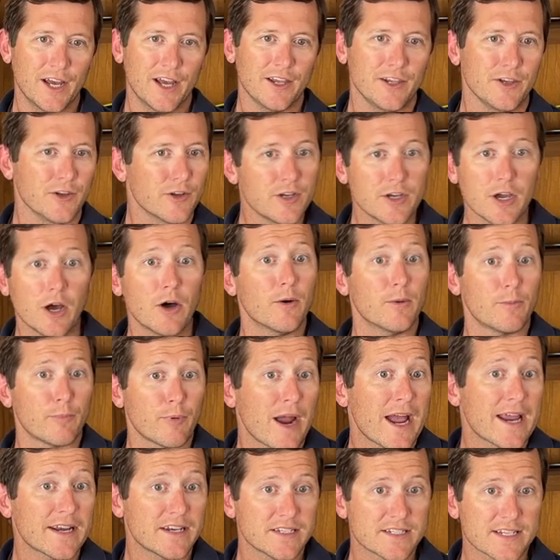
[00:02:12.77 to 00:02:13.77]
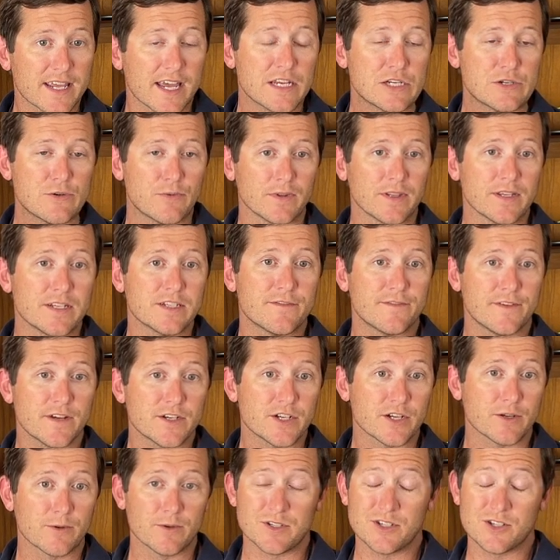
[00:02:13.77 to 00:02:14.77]
You can go and practice catch and release
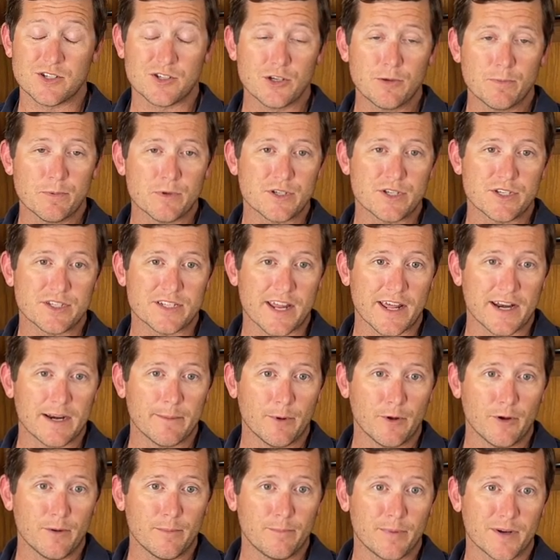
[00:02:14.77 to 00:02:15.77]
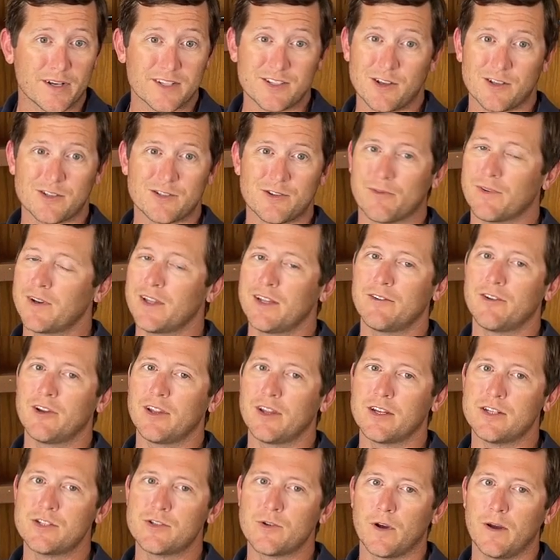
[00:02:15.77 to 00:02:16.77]
fishing, which is super sustainable, but it's also really,
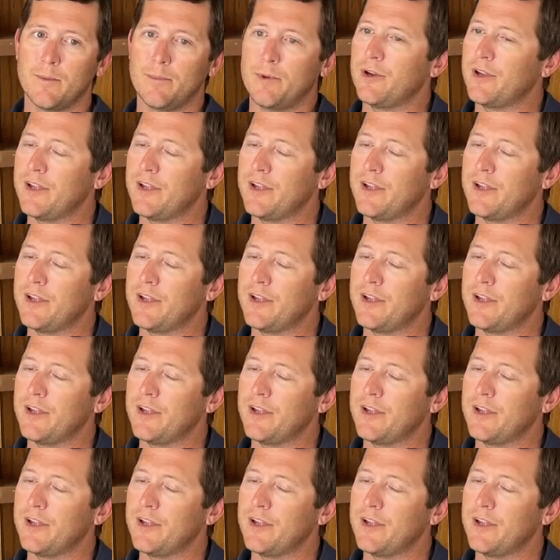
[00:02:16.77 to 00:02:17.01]
really enjoyable.